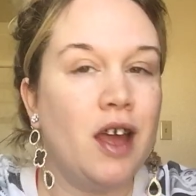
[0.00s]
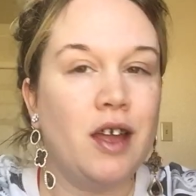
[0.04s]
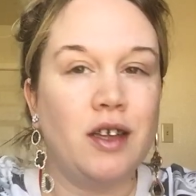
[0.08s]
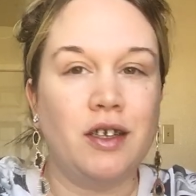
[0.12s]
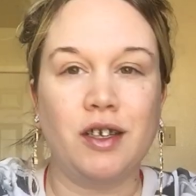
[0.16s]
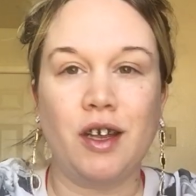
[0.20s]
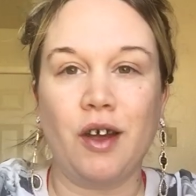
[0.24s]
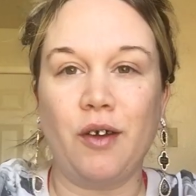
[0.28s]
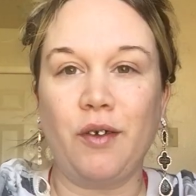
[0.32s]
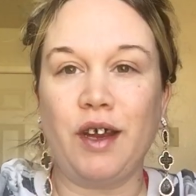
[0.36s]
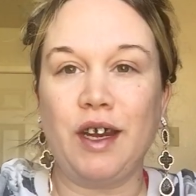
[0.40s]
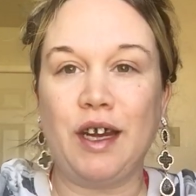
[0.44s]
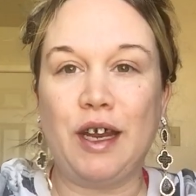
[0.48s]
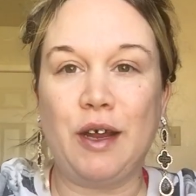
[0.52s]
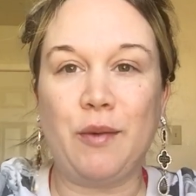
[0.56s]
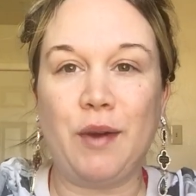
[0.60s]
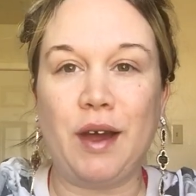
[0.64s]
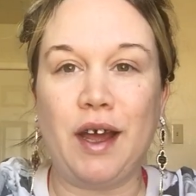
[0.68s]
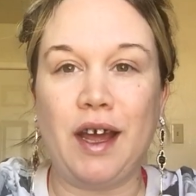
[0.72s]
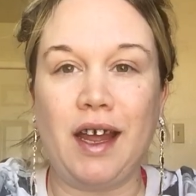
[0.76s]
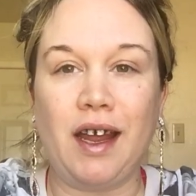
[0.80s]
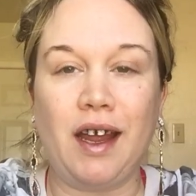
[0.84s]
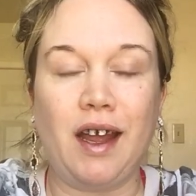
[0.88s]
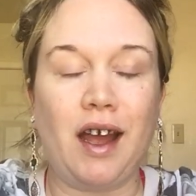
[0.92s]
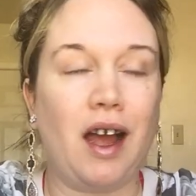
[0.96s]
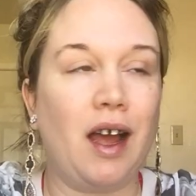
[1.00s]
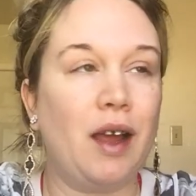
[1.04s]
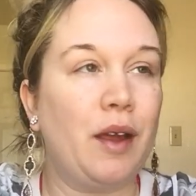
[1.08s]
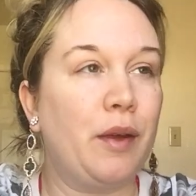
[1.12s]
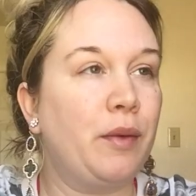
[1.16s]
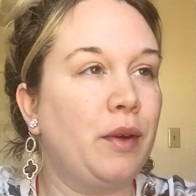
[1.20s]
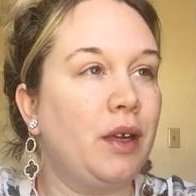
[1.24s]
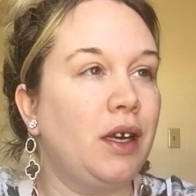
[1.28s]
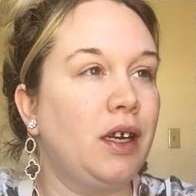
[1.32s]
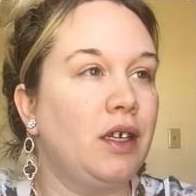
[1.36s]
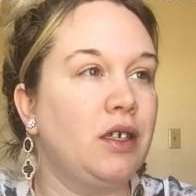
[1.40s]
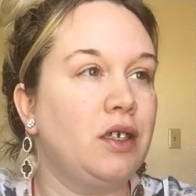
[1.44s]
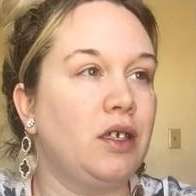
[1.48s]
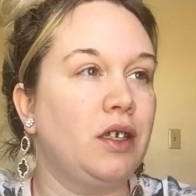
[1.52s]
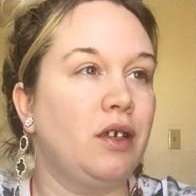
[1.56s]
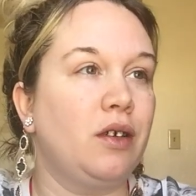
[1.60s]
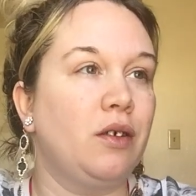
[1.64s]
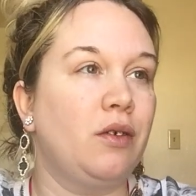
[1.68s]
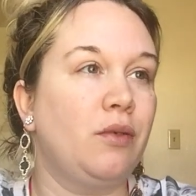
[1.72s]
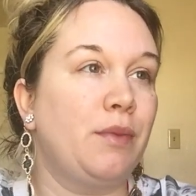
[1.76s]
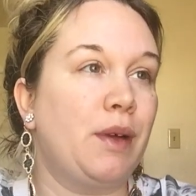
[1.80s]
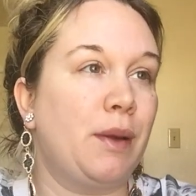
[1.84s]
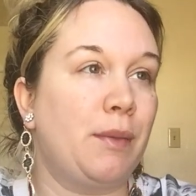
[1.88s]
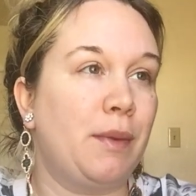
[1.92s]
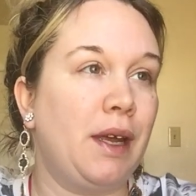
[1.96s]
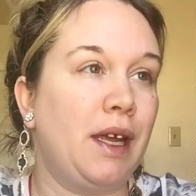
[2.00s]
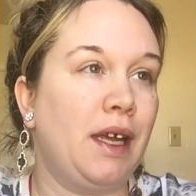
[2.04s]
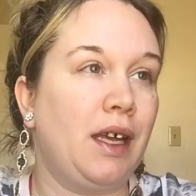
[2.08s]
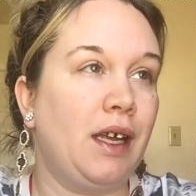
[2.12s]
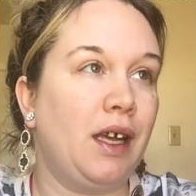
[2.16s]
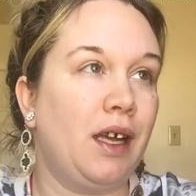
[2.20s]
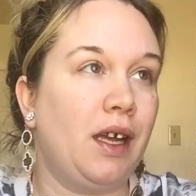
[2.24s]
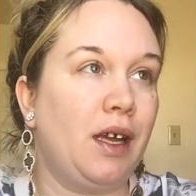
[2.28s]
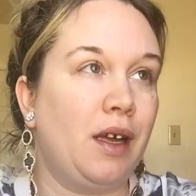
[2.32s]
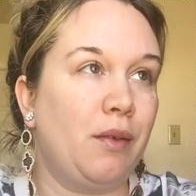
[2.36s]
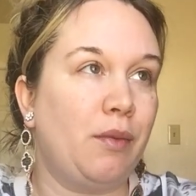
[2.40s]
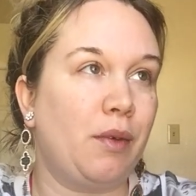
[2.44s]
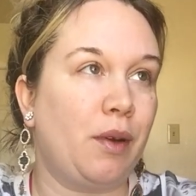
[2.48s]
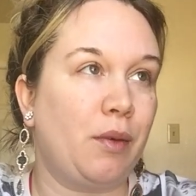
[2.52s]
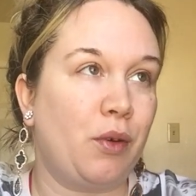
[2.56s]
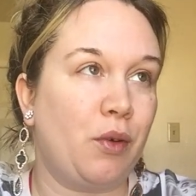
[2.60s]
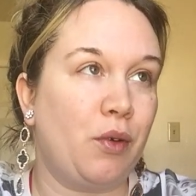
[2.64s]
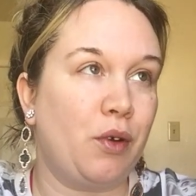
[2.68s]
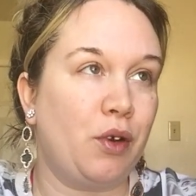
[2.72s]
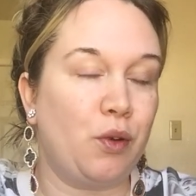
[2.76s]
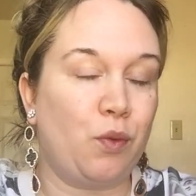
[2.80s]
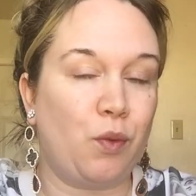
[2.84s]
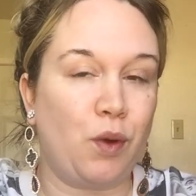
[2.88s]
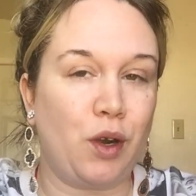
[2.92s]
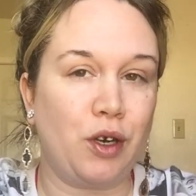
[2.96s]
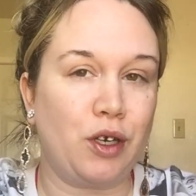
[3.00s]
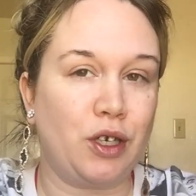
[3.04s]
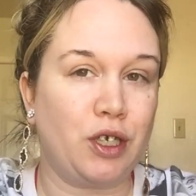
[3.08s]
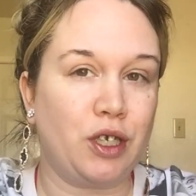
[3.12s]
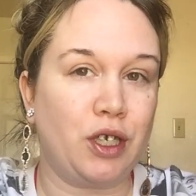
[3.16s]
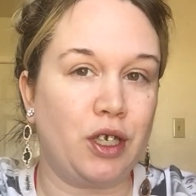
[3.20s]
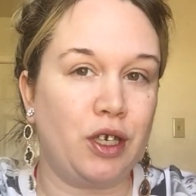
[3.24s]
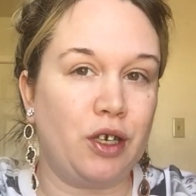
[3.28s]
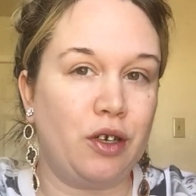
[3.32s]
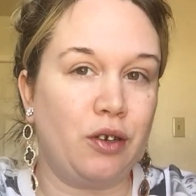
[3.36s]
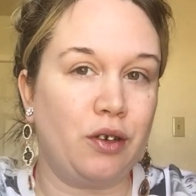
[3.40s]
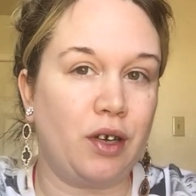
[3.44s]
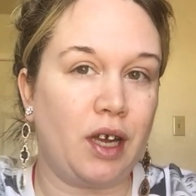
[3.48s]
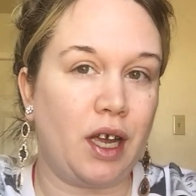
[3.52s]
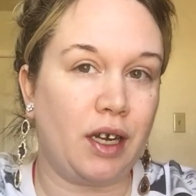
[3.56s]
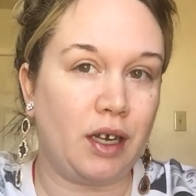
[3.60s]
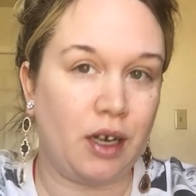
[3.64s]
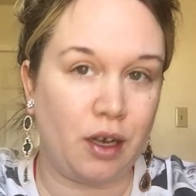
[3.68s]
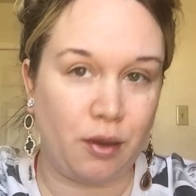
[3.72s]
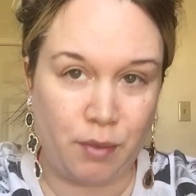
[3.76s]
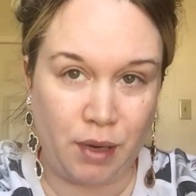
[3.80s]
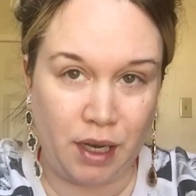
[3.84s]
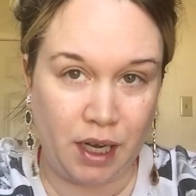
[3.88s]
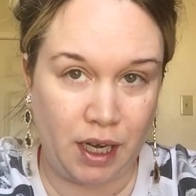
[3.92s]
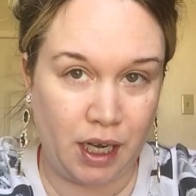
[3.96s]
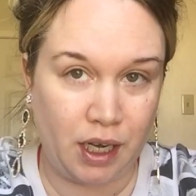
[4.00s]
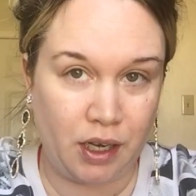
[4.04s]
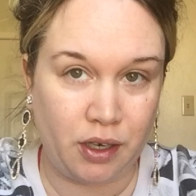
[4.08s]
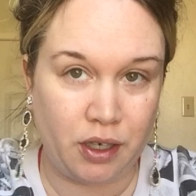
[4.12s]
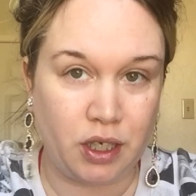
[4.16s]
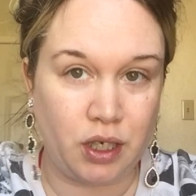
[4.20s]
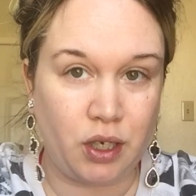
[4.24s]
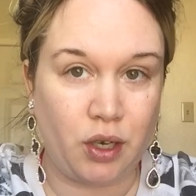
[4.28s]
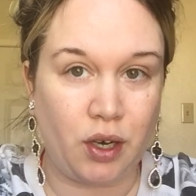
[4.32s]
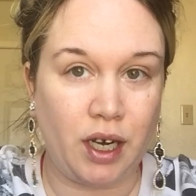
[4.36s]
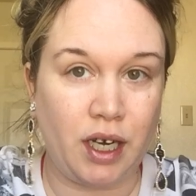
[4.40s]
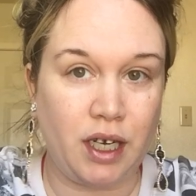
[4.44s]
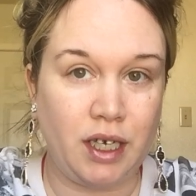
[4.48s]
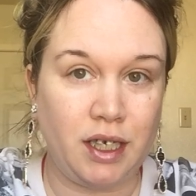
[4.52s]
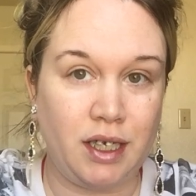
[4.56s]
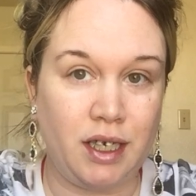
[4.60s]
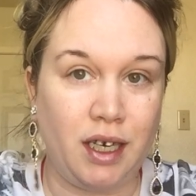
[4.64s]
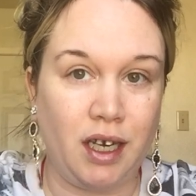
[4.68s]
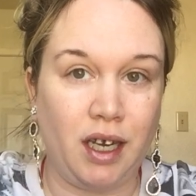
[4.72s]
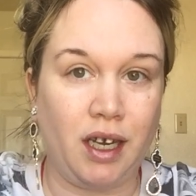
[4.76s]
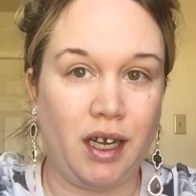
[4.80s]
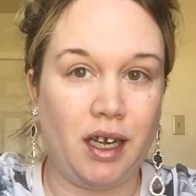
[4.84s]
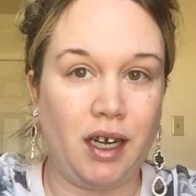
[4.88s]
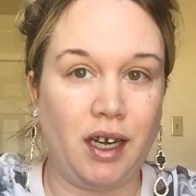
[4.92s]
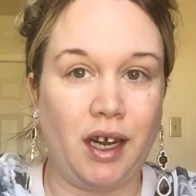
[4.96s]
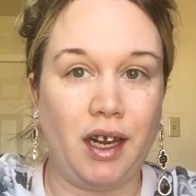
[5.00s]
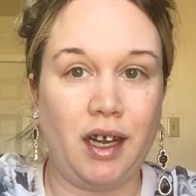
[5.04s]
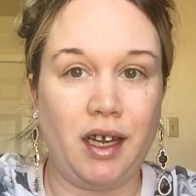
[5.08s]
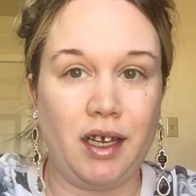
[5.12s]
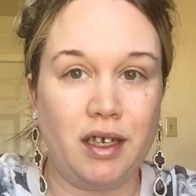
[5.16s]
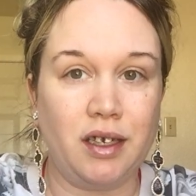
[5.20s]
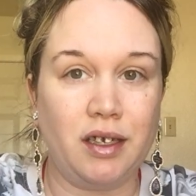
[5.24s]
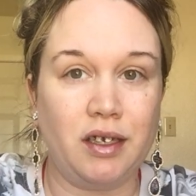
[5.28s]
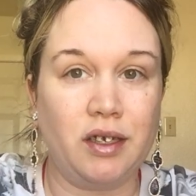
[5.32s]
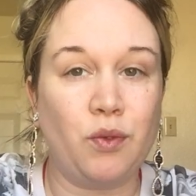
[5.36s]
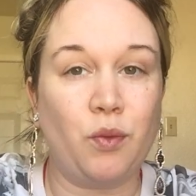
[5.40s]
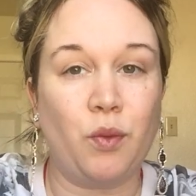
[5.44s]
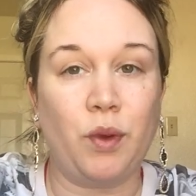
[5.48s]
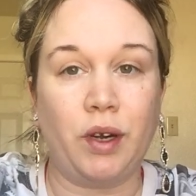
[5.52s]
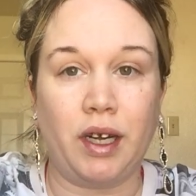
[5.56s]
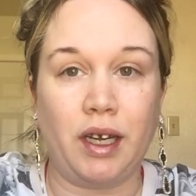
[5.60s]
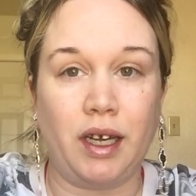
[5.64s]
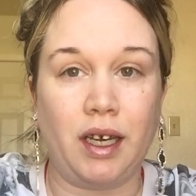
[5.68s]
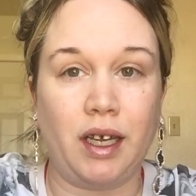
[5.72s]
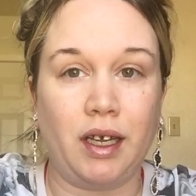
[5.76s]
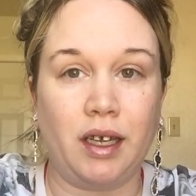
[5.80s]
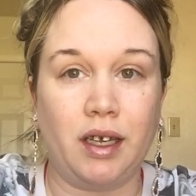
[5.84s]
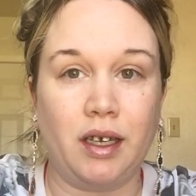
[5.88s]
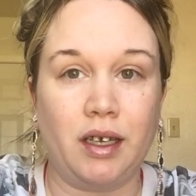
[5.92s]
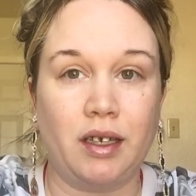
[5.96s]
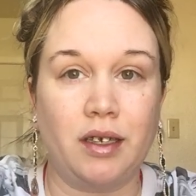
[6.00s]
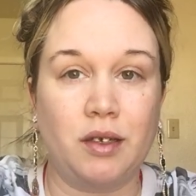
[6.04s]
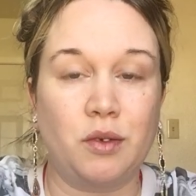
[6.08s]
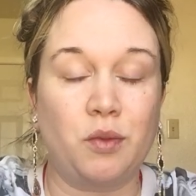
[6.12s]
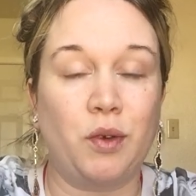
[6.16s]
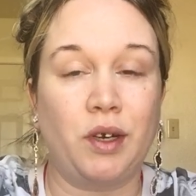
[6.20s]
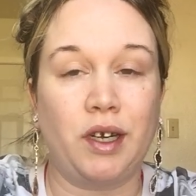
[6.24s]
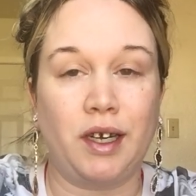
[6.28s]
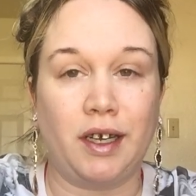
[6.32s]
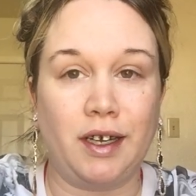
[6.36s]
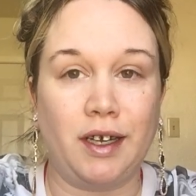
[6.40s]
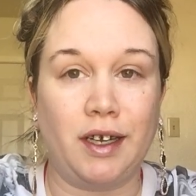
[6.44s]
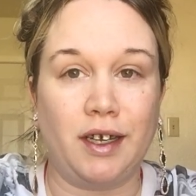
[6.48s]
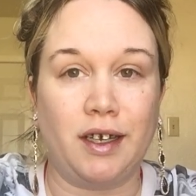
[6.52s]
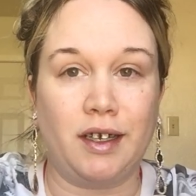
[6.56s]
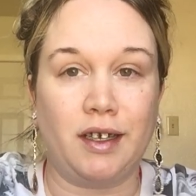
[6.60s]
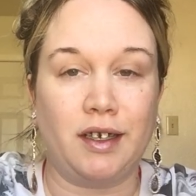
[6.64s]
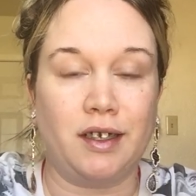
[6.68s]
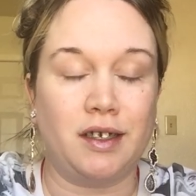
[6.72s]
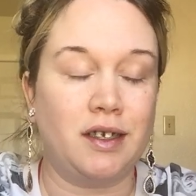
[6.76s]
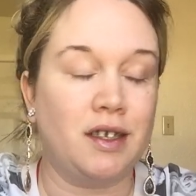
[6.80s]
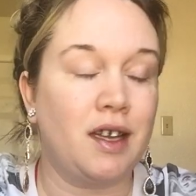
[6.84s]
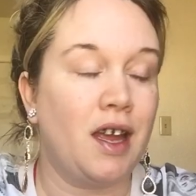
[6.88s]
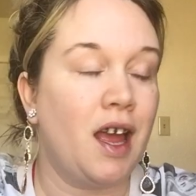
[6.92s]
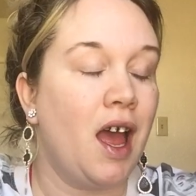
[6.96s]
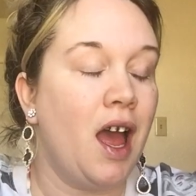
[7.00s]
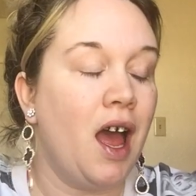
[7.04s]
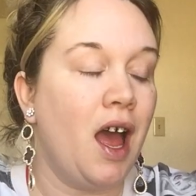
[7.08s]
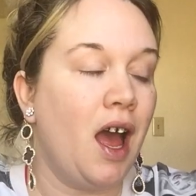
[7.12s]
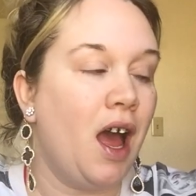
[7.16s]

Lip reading: So anyway, I'm going to do my makeup. I'm going to work soon. I know my hair is crazy. It is what it is, what it is.